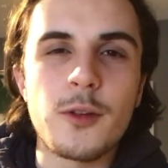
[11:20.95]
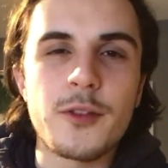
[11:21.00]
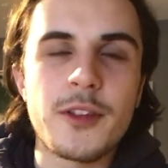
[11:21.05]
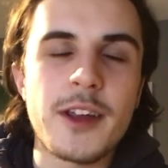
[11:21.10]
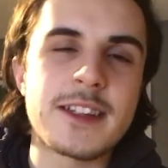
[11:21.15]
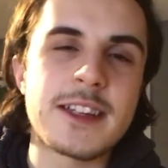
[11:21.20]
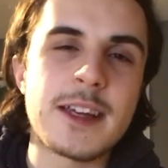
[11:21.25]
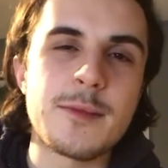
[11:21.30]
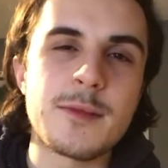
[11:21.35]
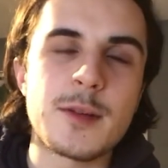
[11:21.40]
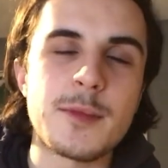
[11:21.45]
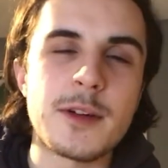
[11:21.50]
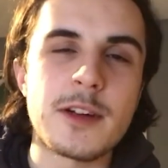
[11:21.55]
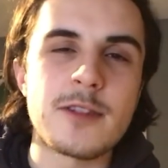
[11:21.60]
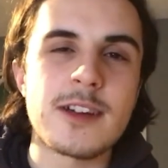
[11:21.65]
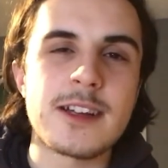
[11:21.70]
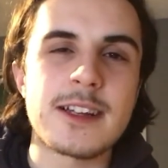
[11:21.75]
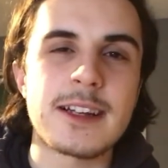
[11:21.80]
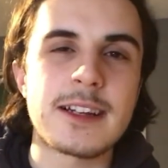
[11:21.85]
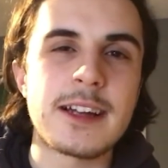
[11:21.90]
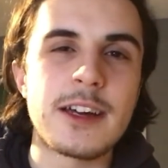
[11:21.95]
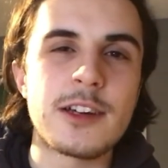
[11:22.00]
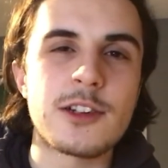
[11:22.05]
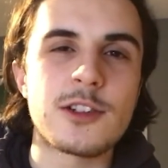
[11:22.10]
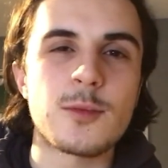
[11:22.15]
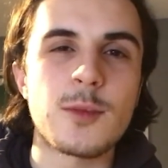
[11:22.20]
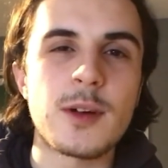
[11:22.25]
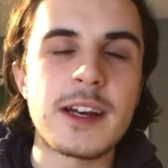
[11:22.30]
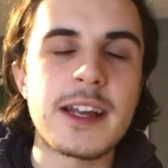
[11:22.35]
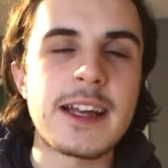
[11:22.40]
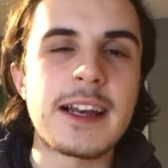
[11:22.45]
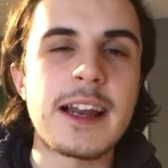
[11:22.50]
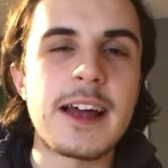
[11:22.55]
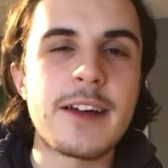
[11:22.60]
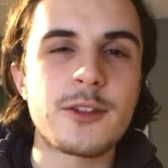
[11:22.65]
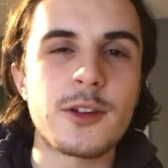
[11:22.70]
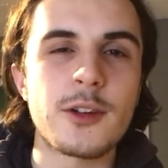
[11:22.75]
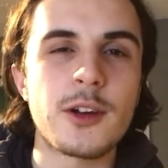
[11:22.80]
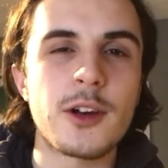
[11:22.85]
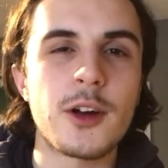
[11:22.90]
There seemed to be a resignation when he
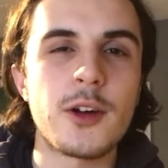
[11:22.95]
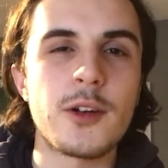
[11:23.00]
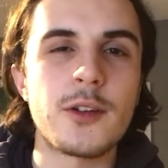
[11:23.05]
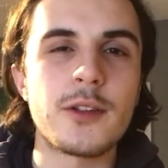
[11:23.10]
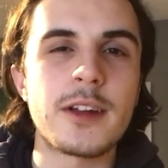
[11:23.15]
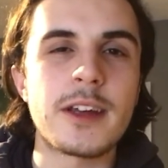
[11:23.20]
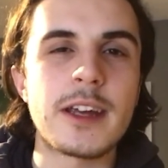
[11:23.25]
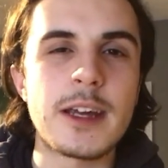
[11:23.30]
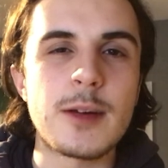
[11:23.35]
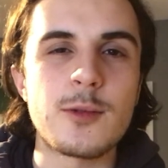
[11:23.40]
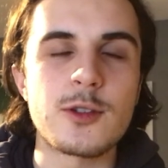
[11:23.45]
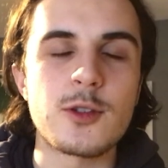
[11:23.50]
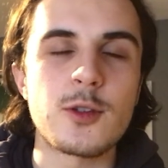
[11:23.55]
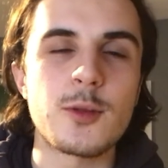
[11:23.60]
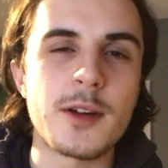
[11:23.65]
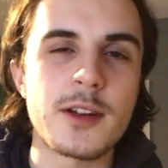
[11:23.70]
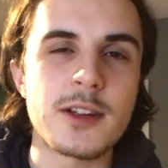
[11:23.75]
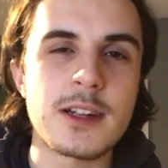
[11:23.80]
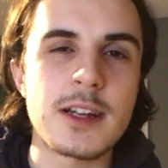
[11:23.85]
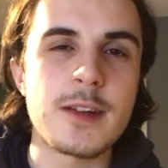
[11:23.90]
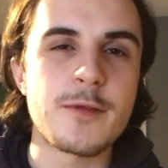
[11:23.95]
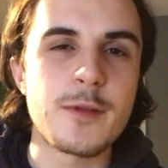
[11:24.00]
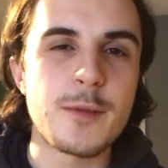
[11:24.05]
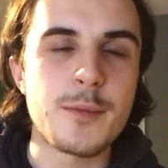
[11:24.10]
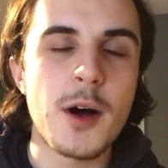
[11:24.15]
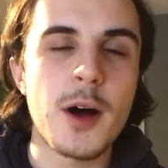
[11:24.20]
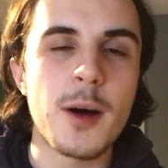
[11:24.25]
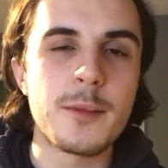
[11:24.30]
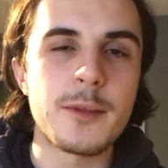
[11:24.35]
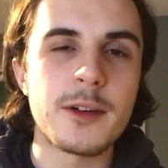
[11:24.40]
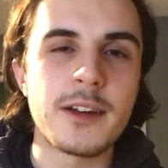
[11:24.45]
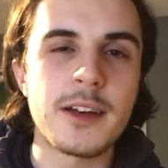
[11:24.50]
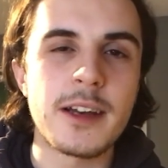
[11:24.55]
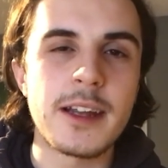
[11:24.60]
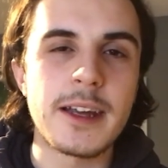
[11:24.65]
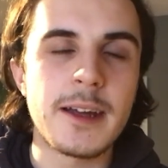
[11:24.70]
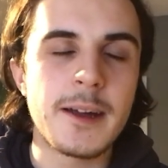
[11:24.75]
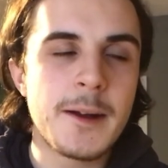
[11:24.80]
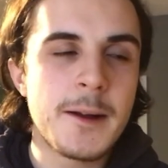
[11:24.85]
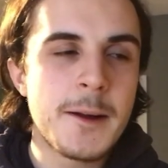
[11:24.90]
left on loan that he was almost leaving
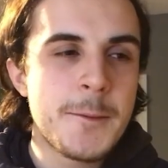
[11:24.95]
permanently,